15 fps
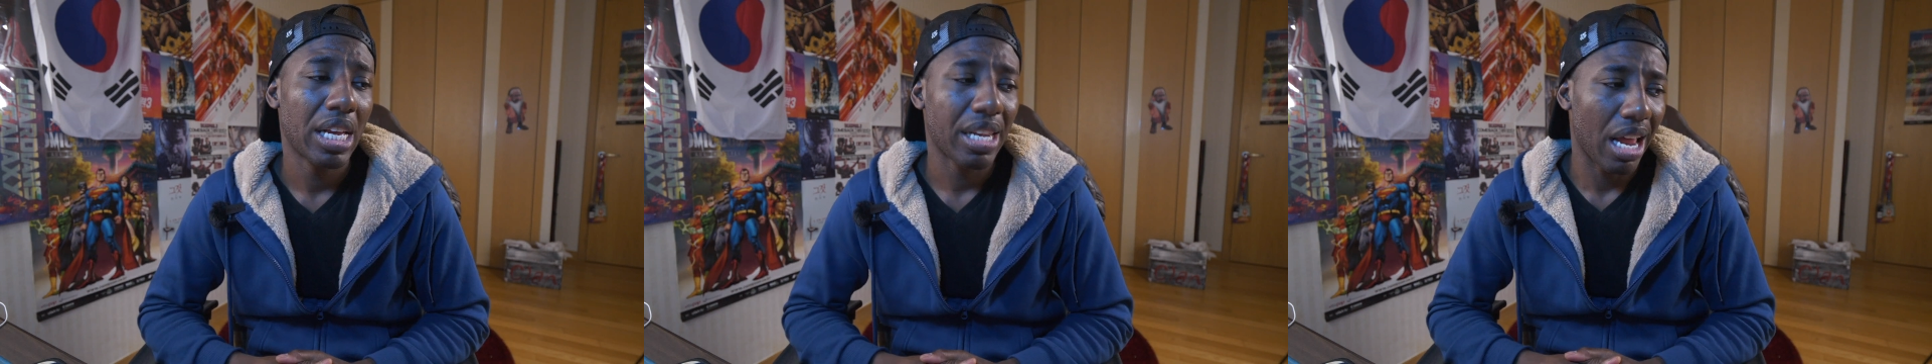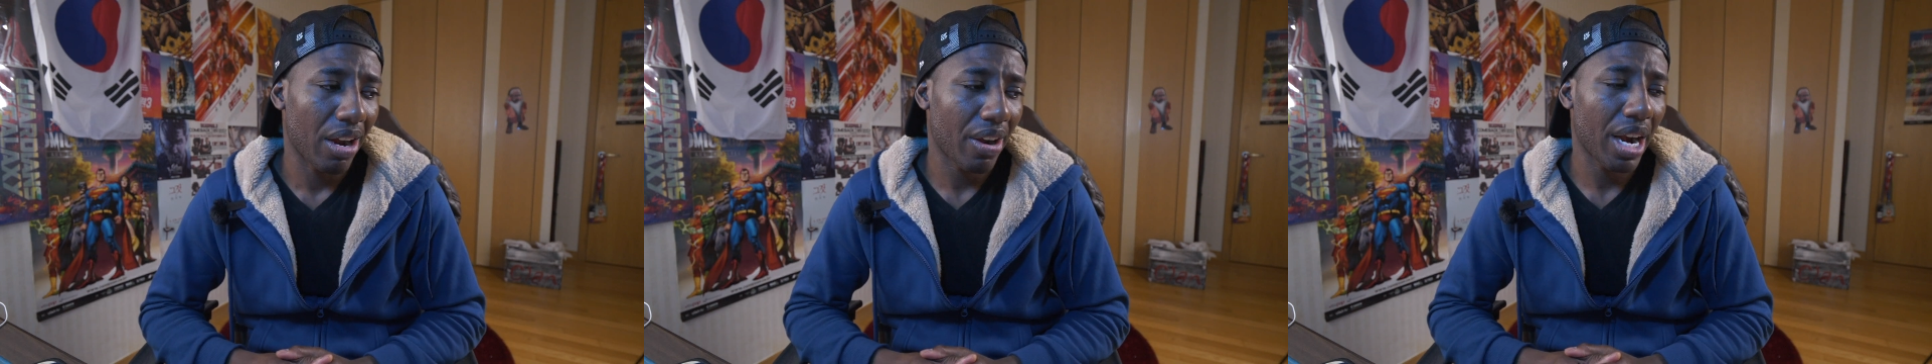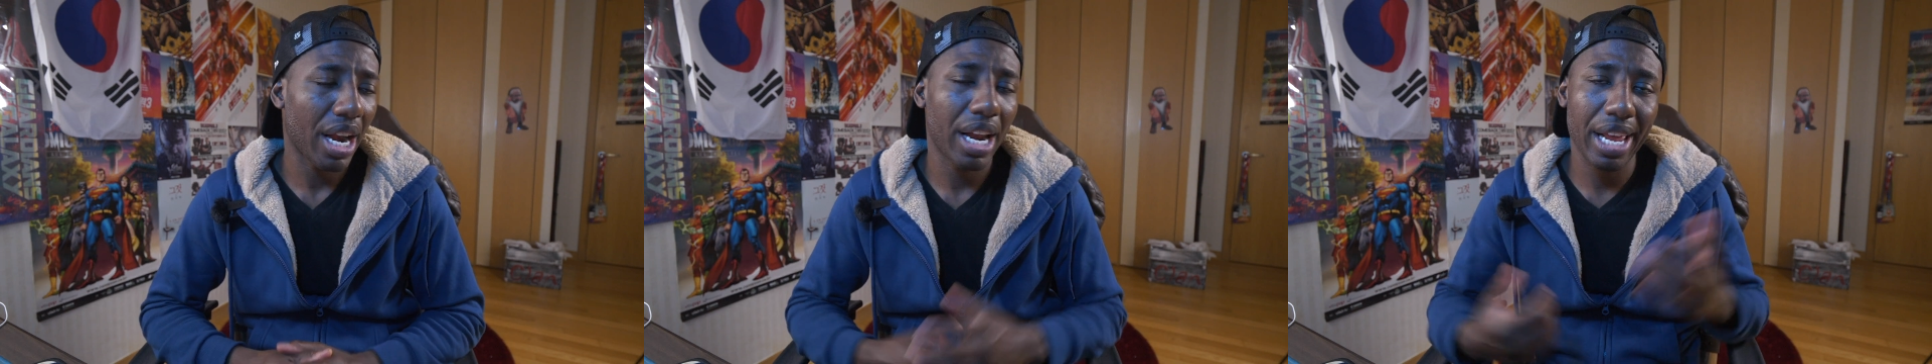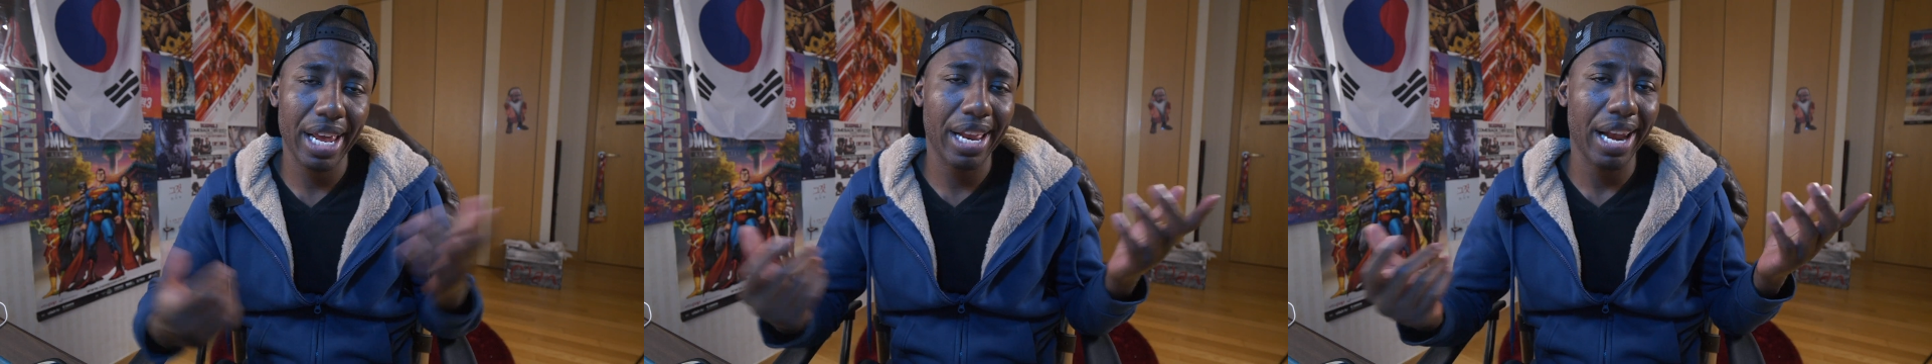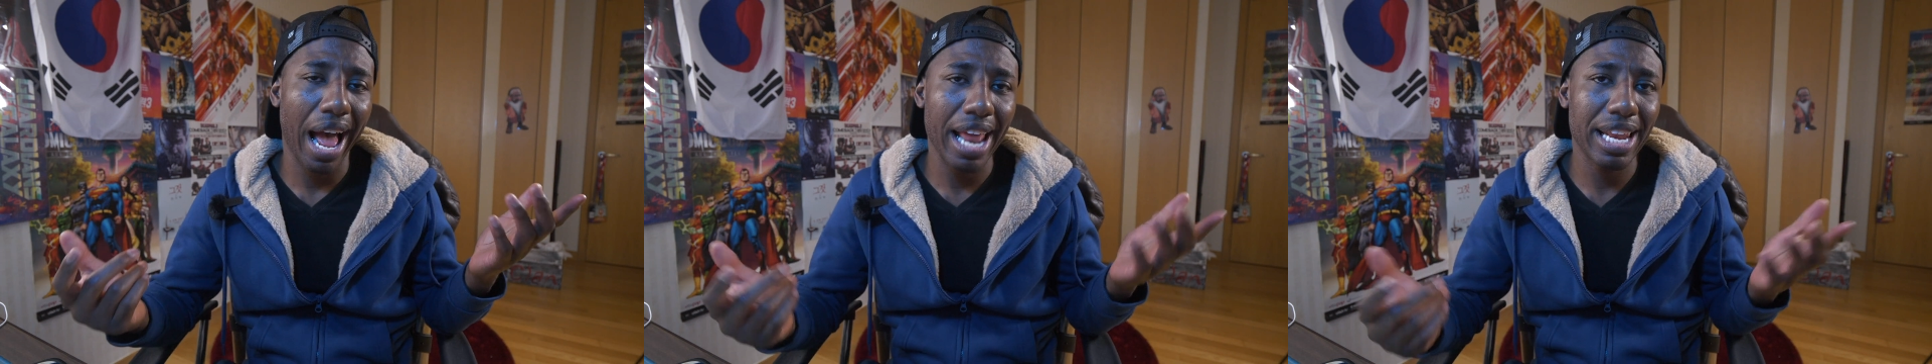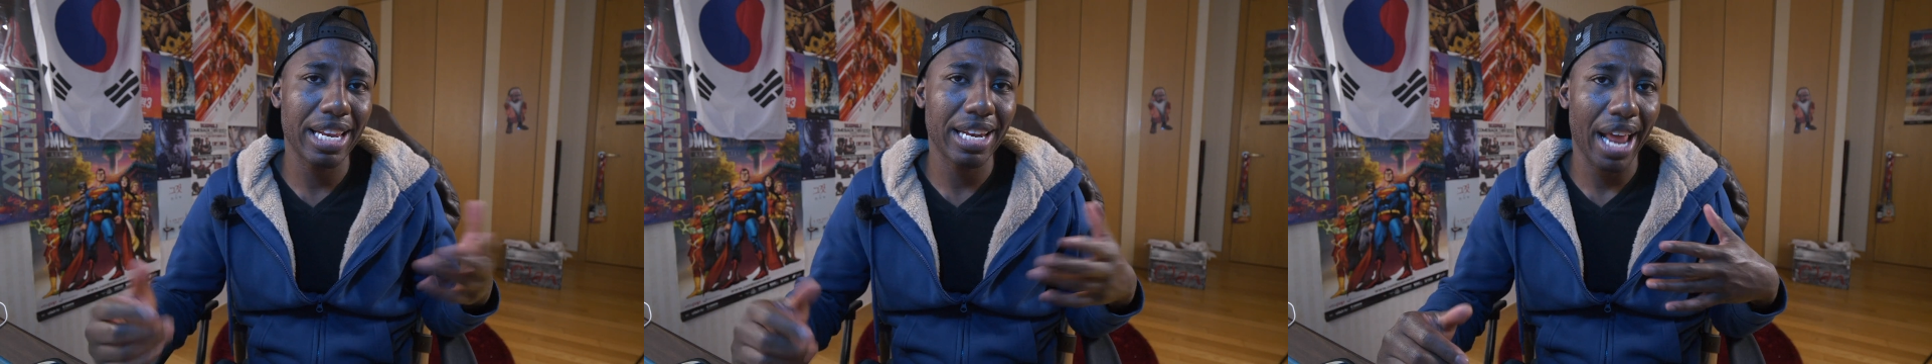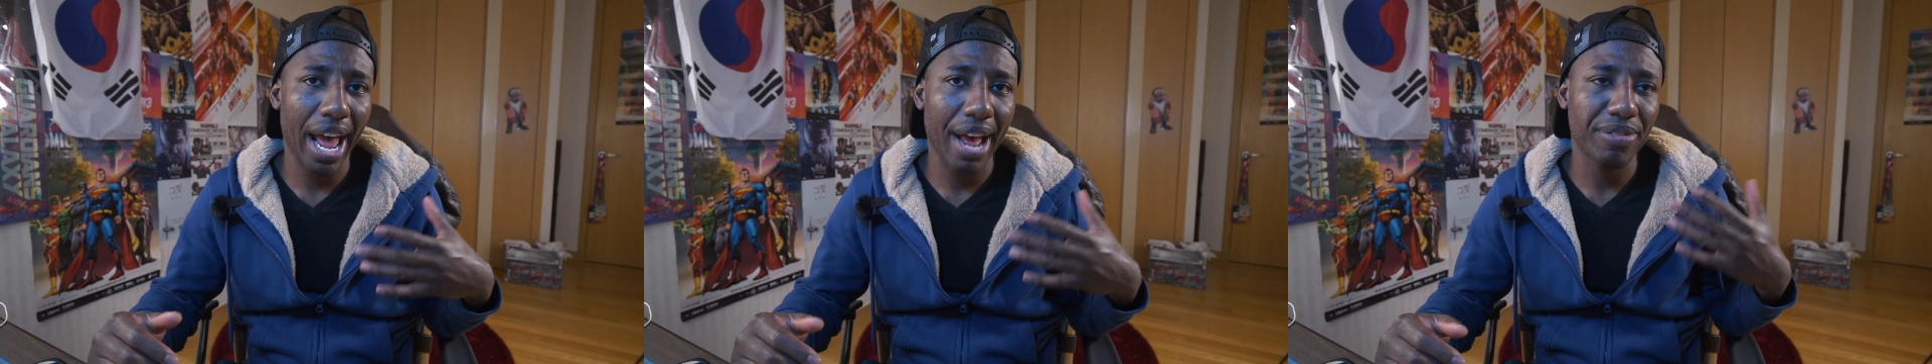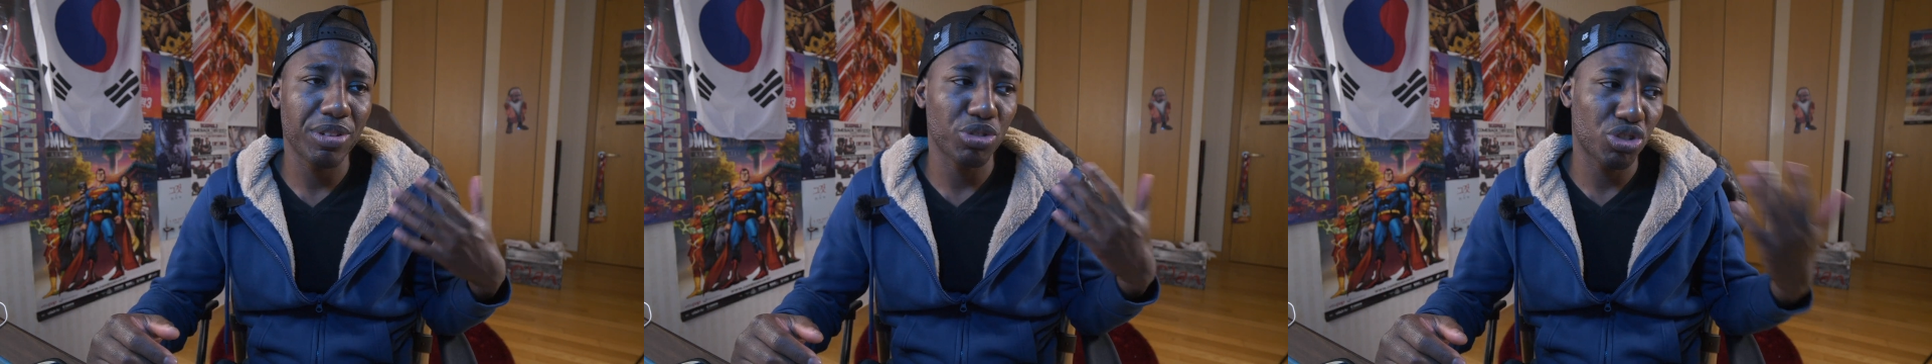Now, granted, again, I didn't
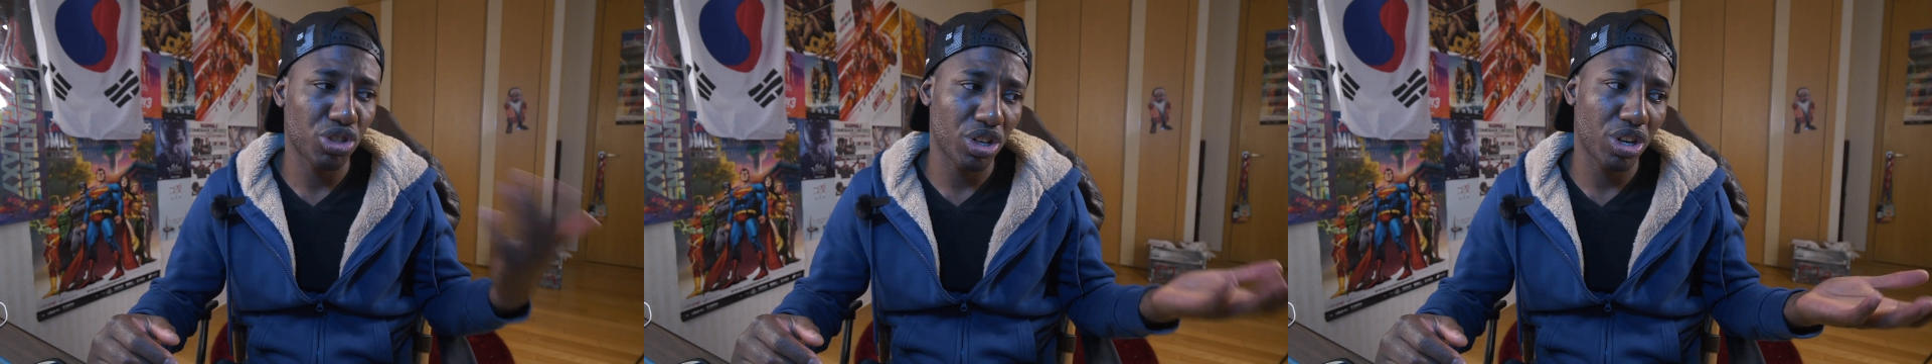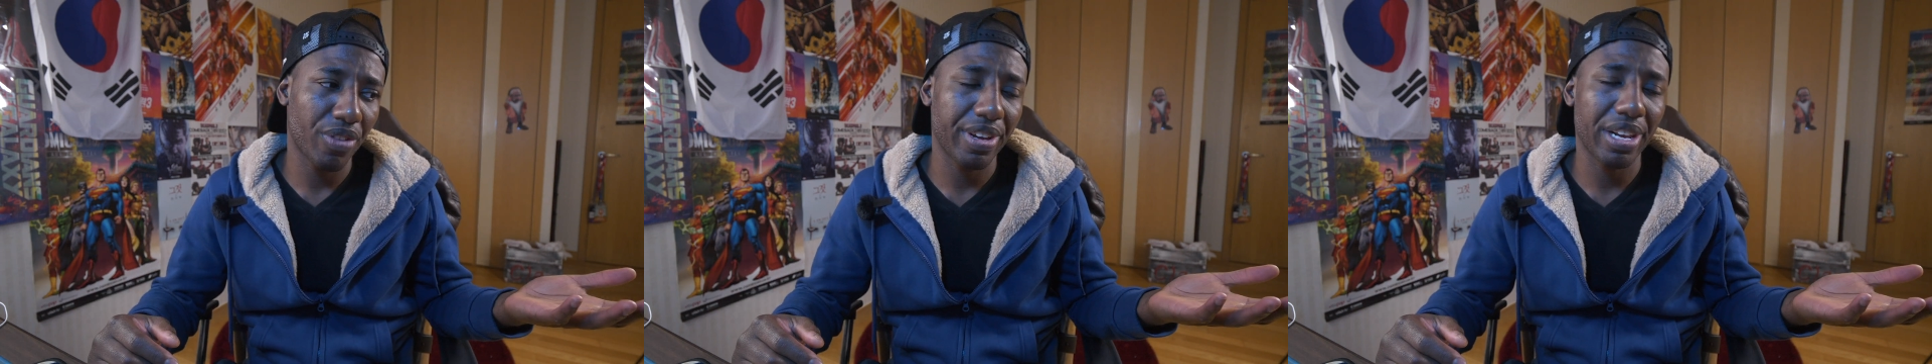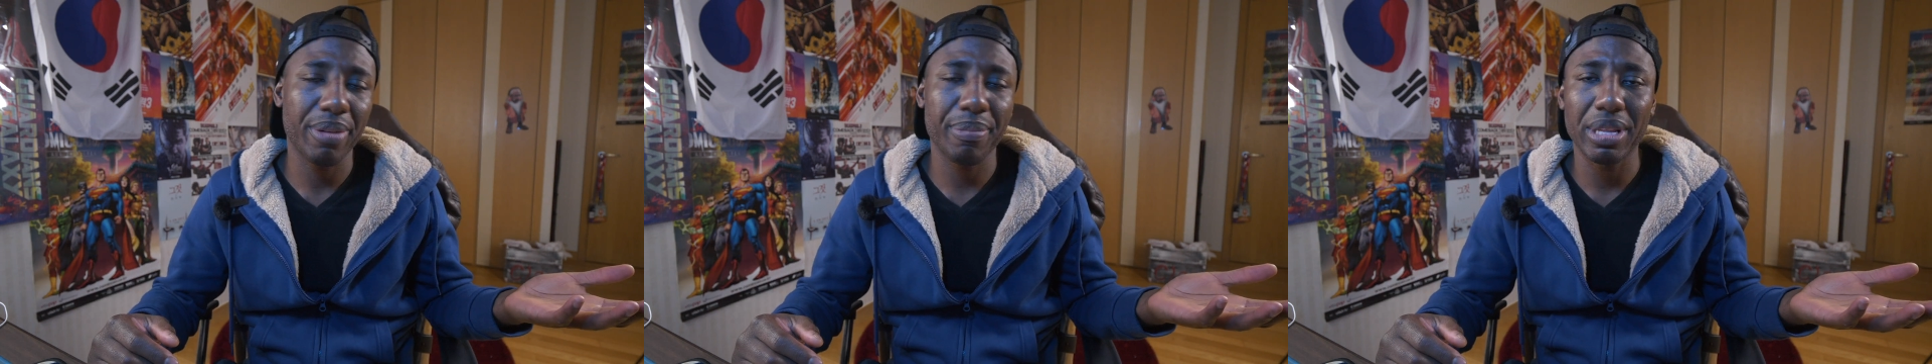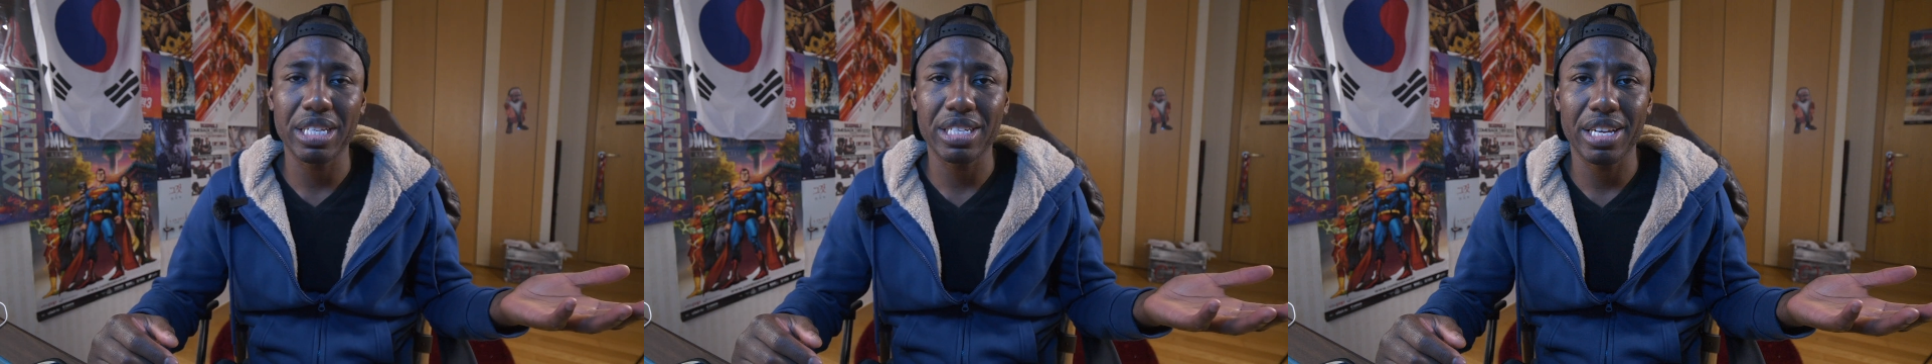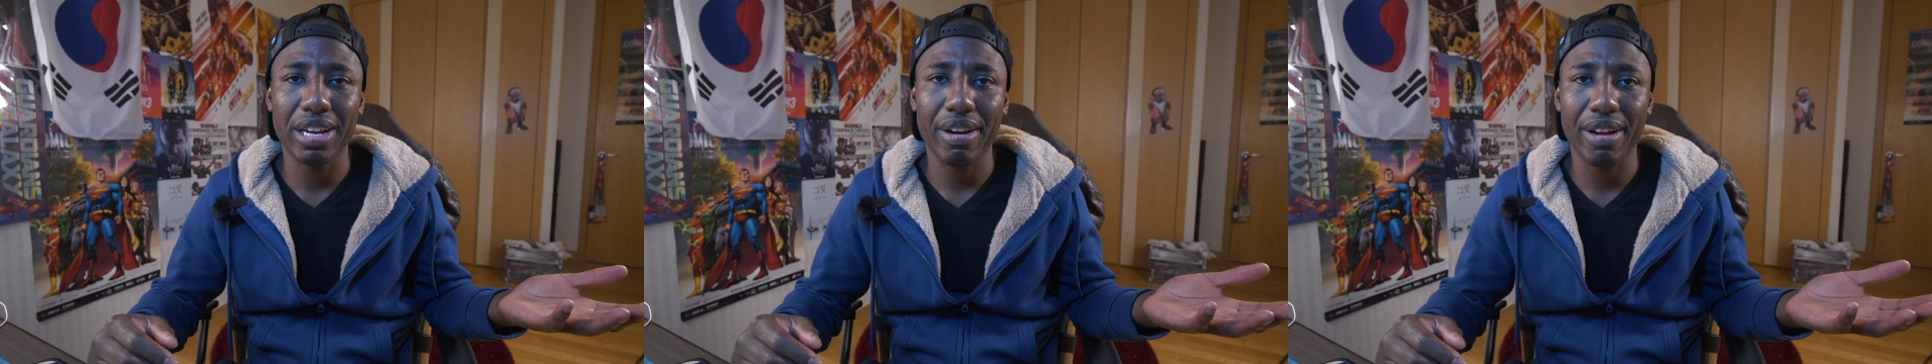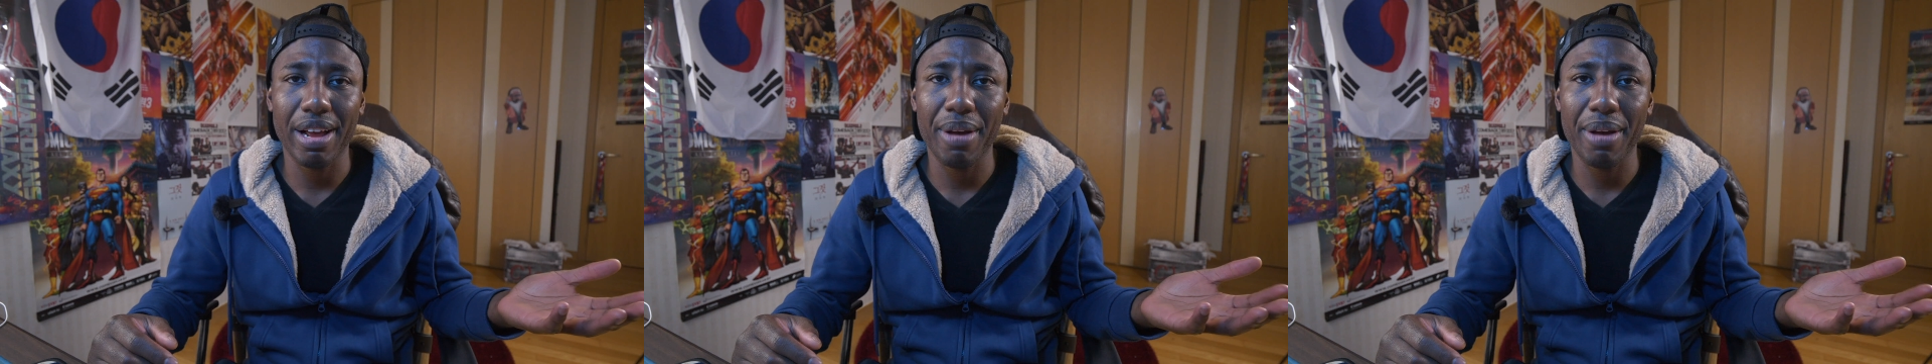have to serve in the military.